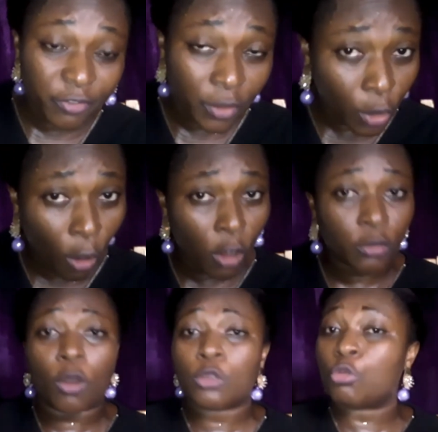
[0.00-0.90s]
God
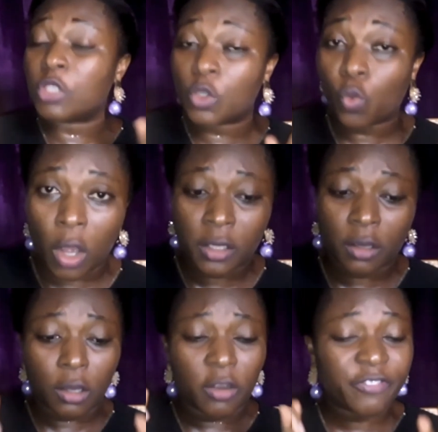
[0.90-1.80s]
or to the word
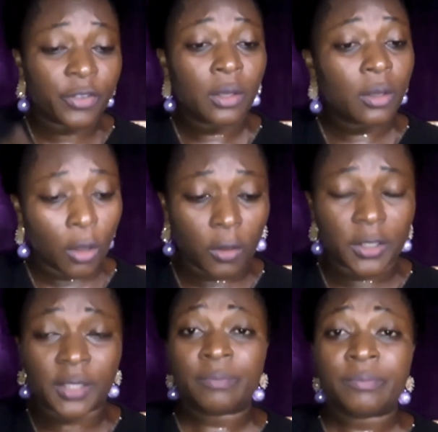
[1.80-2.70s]
of God.
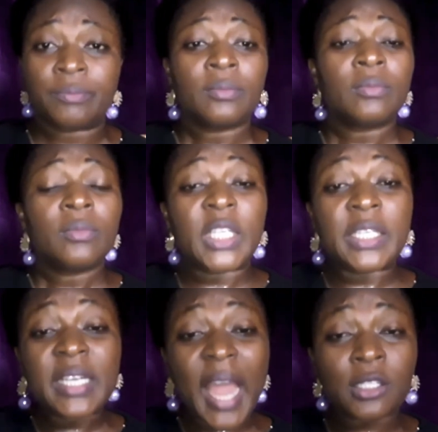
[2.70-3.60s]
The
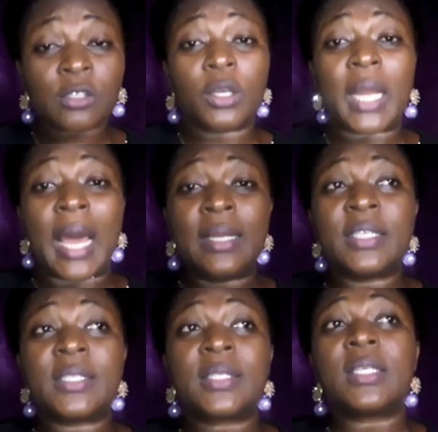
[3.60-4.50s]
next on our
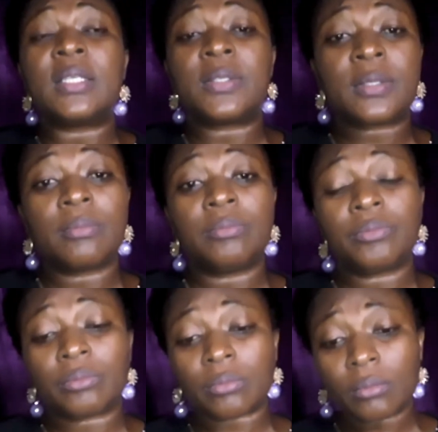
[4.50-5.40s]
list is
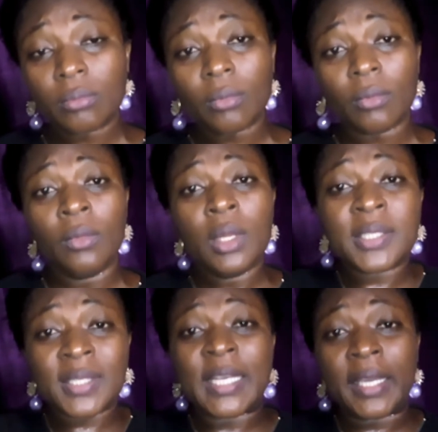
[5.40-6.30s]

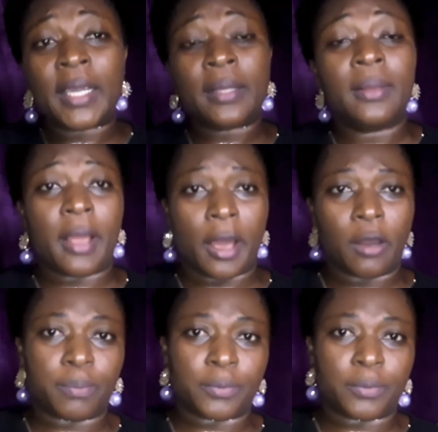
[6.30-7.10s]
seeking help.